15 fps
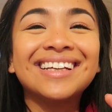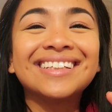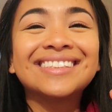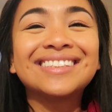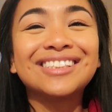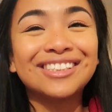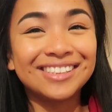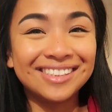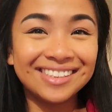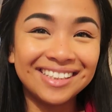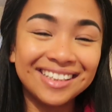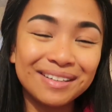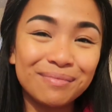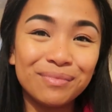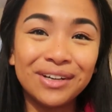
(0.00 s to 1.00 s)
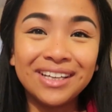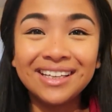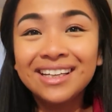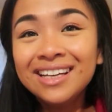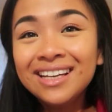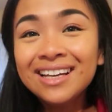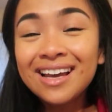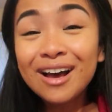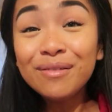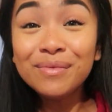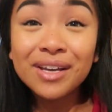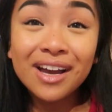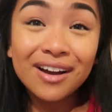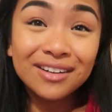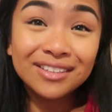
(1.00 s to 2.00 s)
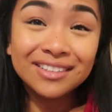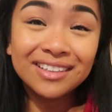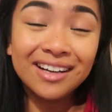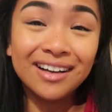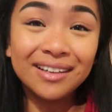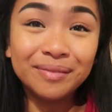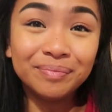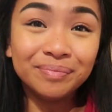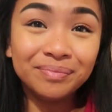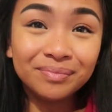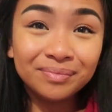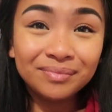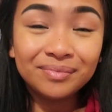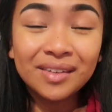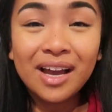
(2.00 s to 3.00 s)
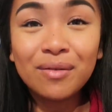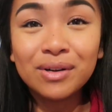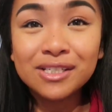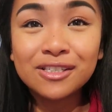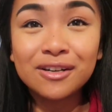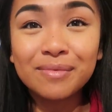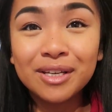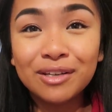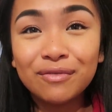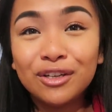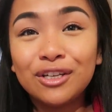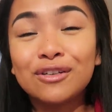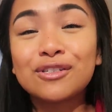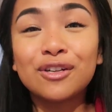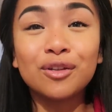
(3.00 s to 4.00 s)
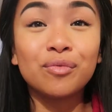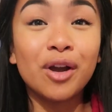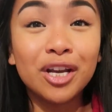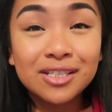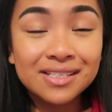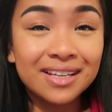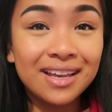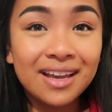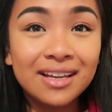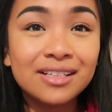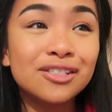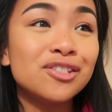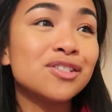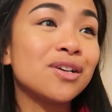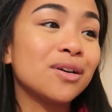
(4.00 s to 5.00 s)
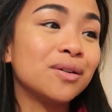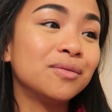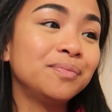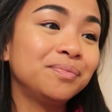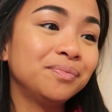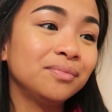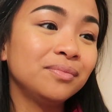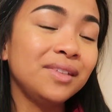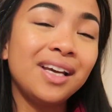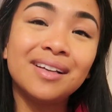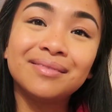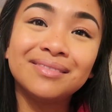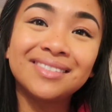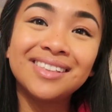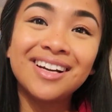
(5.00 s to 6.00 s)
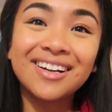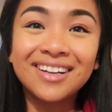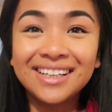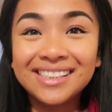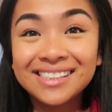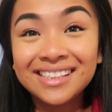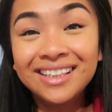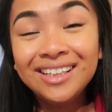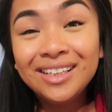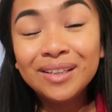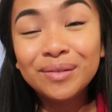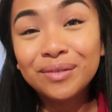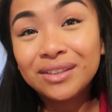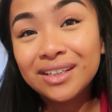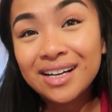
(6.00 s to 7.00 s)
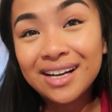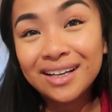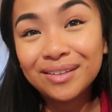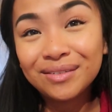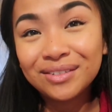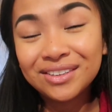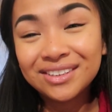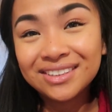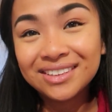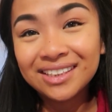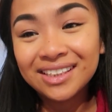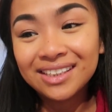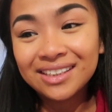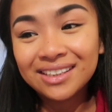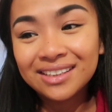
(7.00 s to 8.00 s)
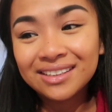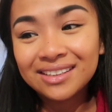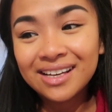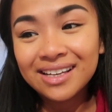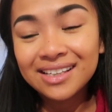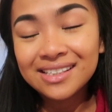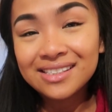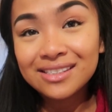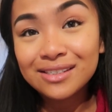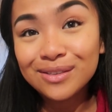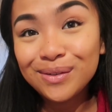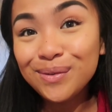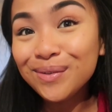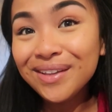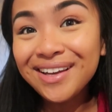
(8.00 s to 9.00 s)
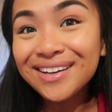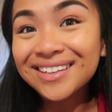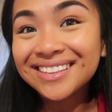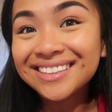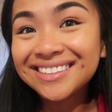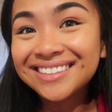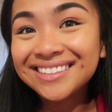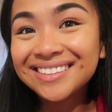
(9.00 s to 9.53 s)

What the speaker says: Like, seriously. But help me out. I want to start making videos on the regs again. So, yeah. All right. Well, I will, I guess, see you later.